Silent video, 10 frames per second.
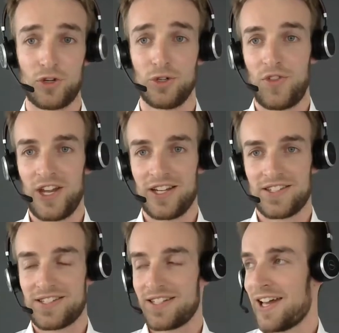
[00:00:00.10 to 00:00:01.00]
cool thing
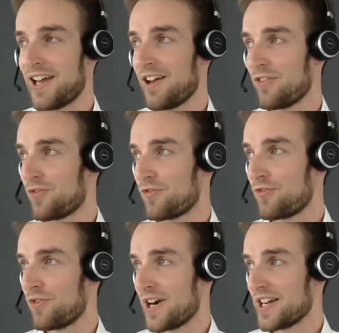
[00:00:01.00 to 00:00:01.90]
is,
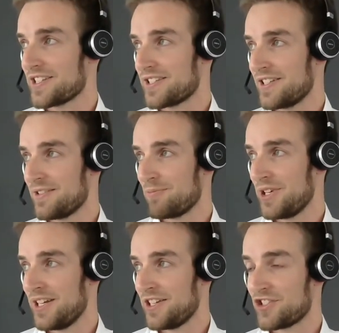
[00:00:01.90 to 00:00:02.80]
for us
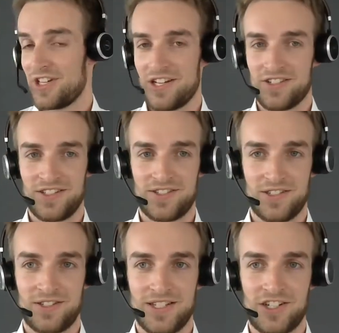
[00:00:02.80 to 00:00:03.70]
being engineers,
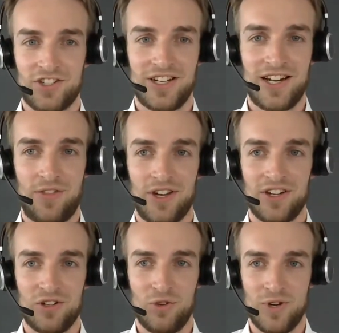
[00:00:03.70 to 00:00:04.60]
it's actually nothing new.